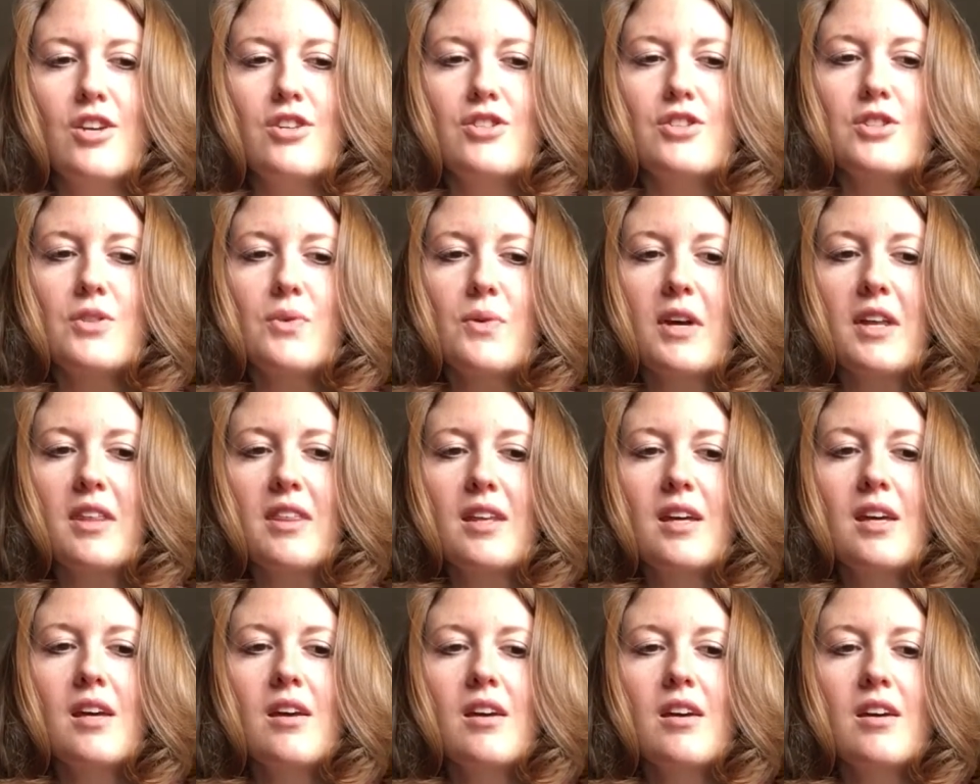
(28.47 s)
So I
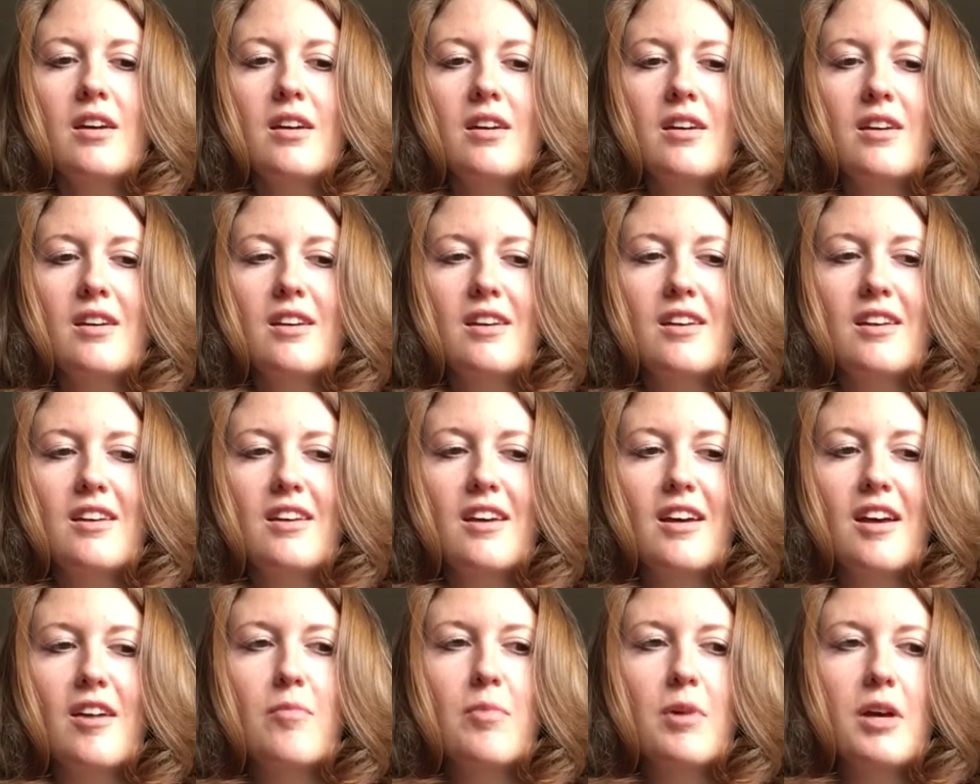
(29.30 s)
think
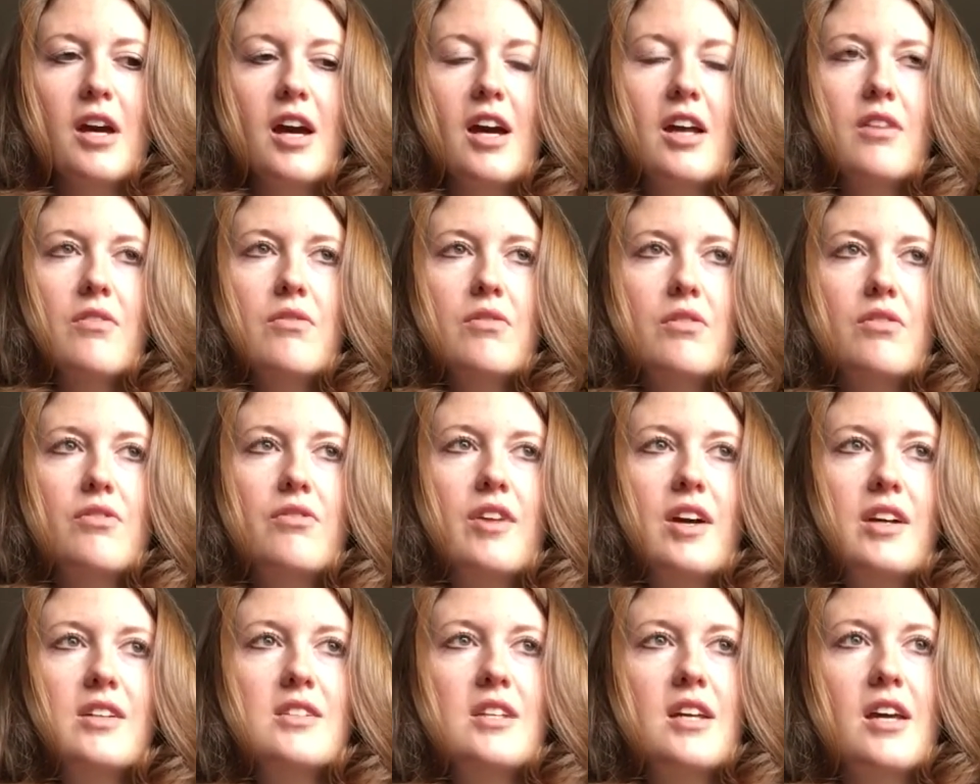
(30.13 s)
I've been kind of
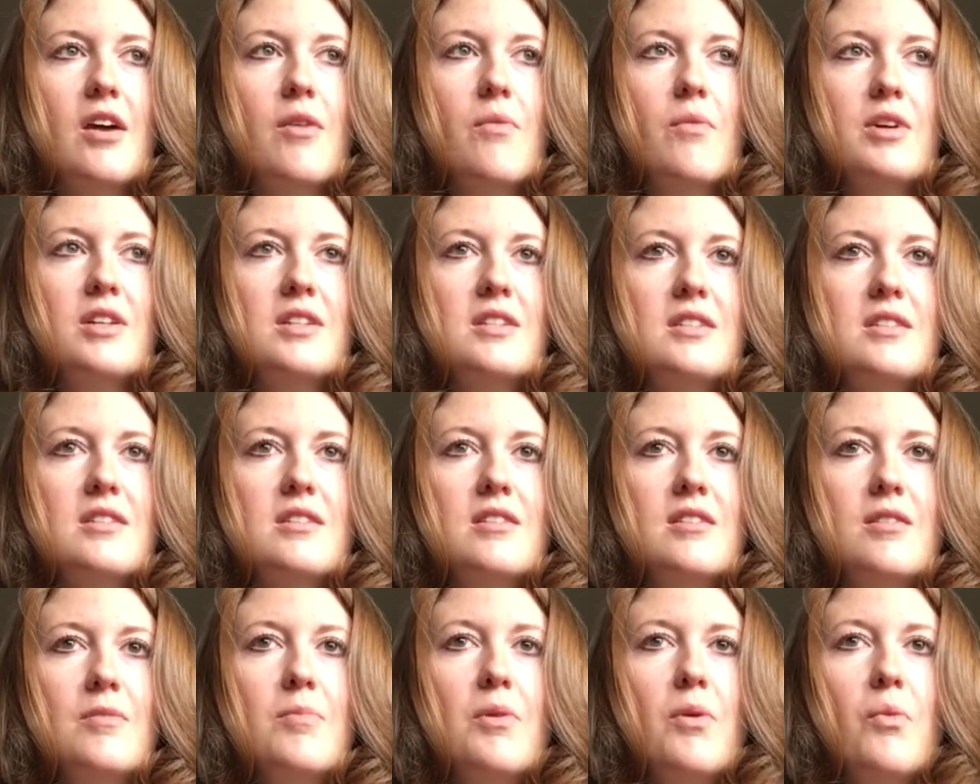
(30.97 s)
reflecting on what's
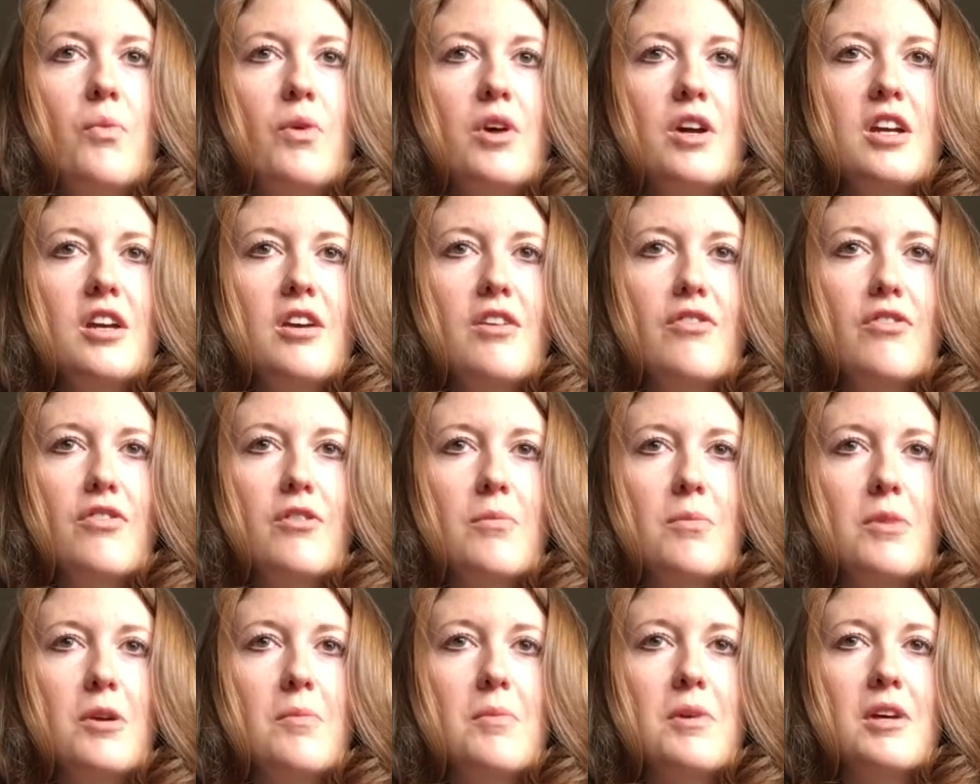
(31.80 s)
been working for
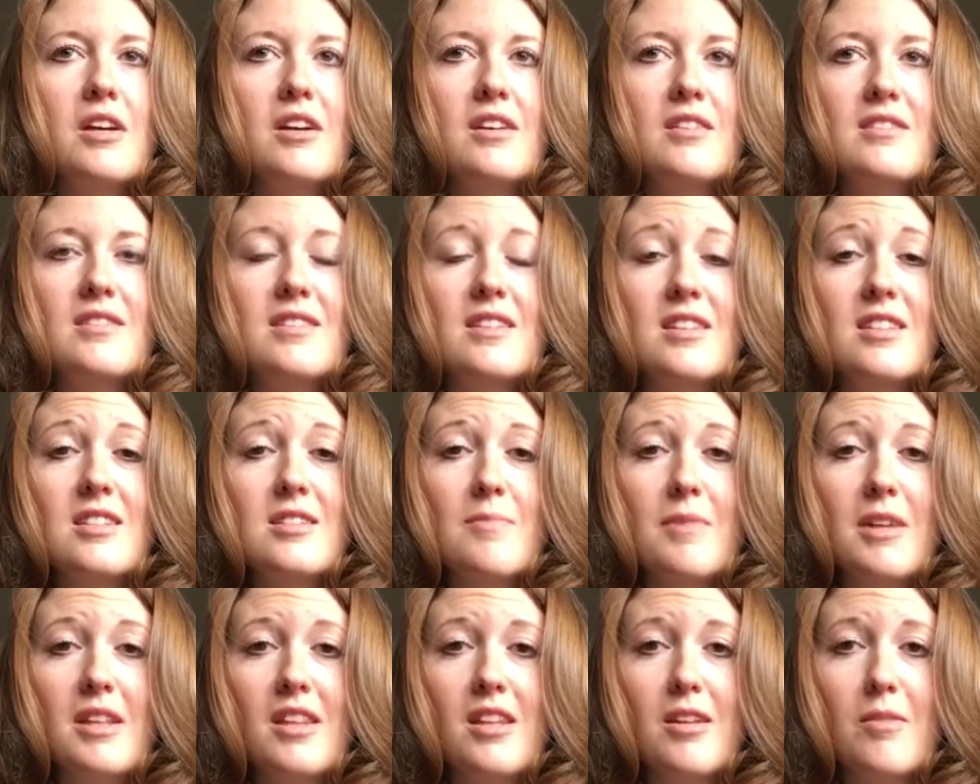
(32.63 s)
me, because this
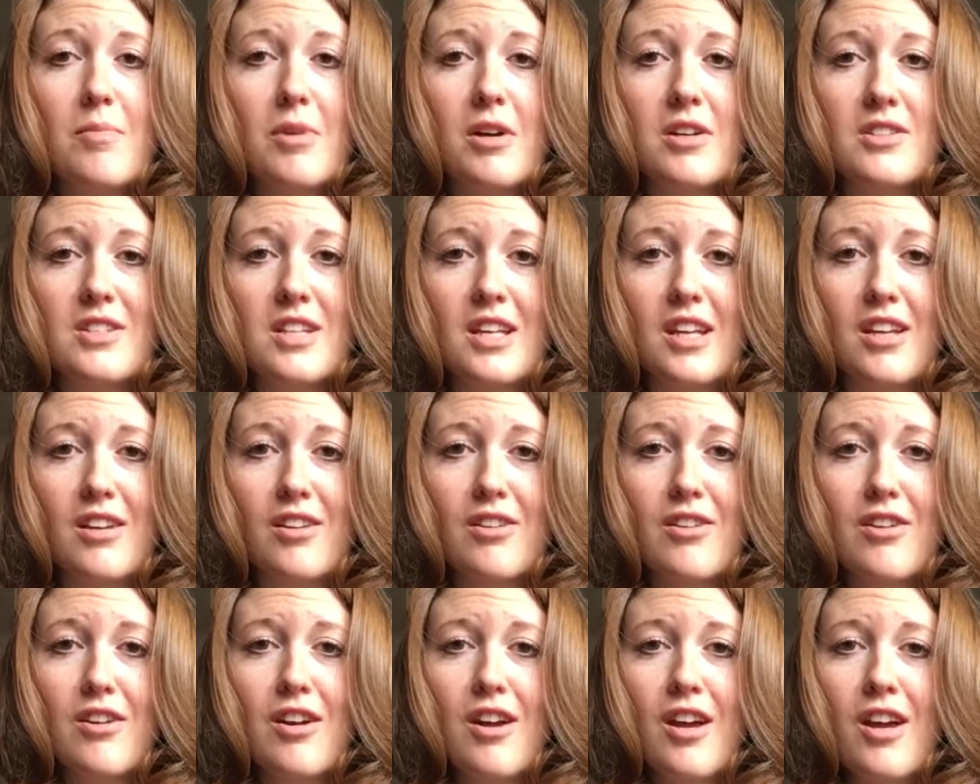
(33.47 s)
month in
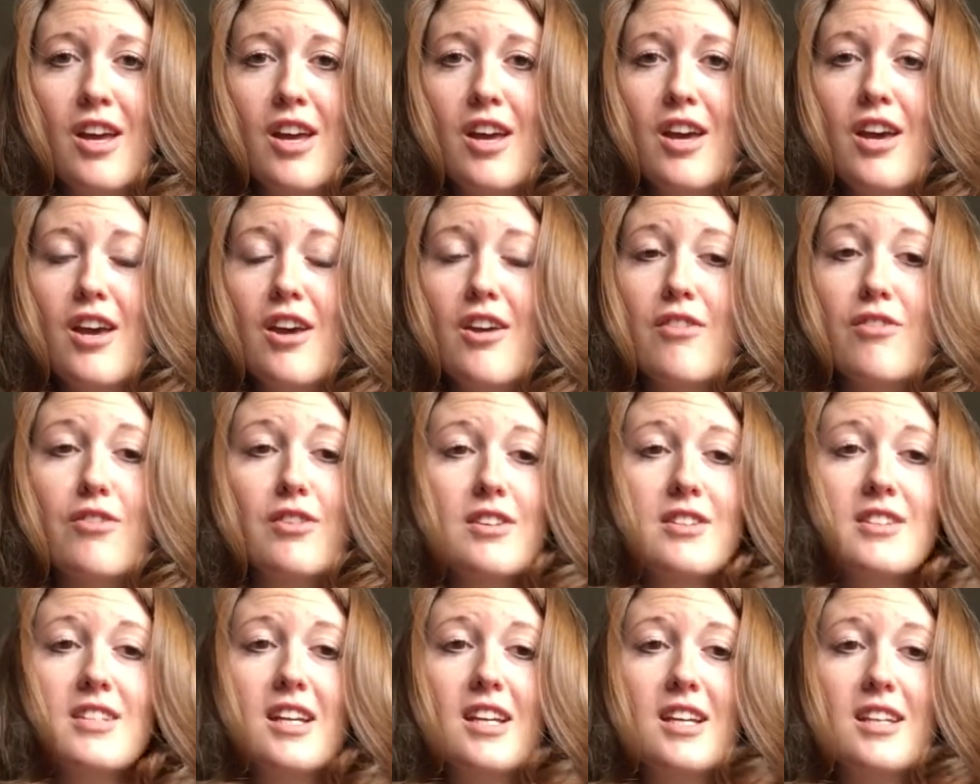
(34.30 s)
particular
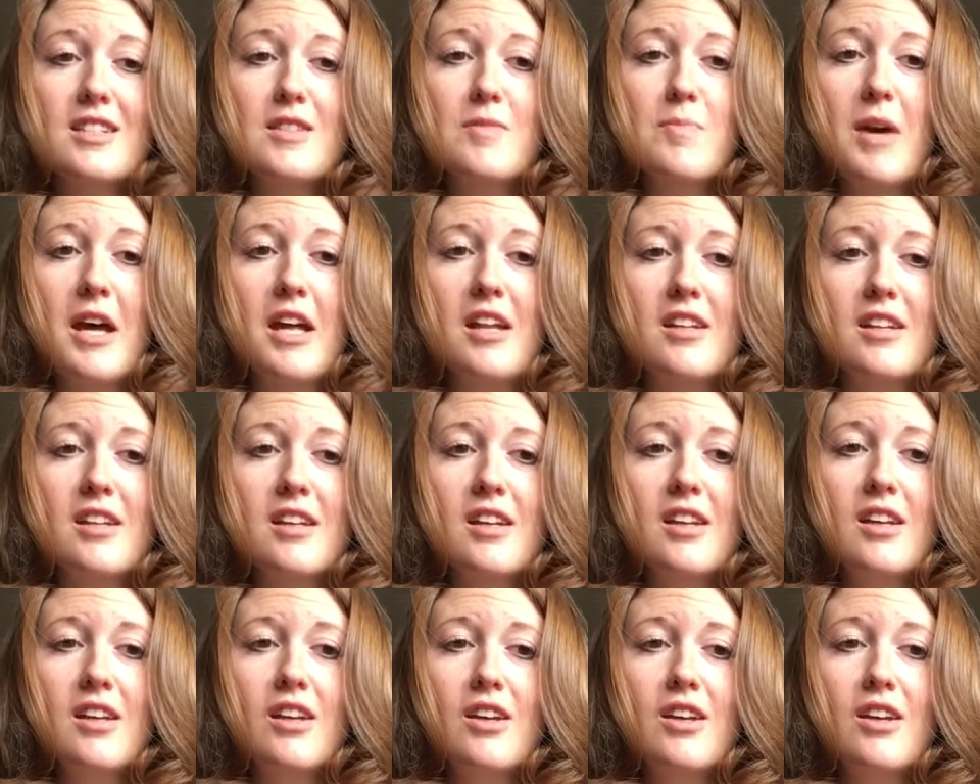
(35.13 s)
feels like it's been